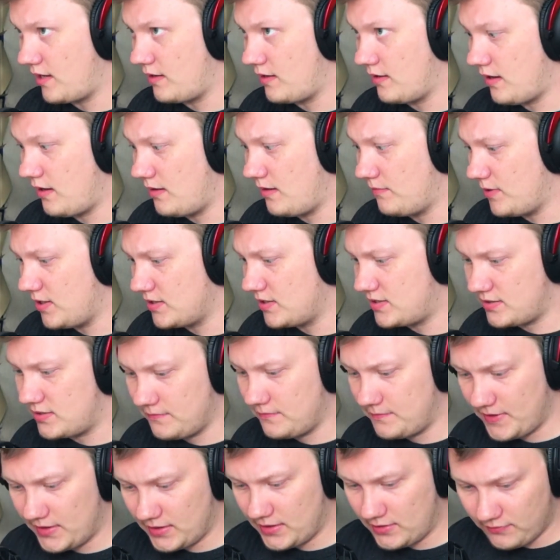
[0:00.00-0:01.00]
I must have
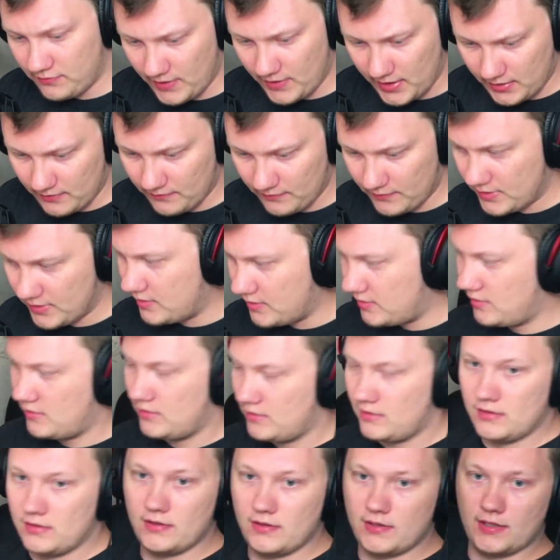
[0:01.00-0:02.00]
been 12.
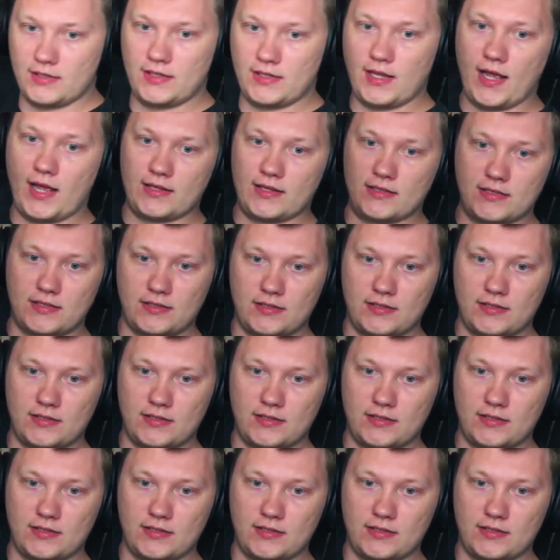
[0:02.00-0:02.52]
Look at that.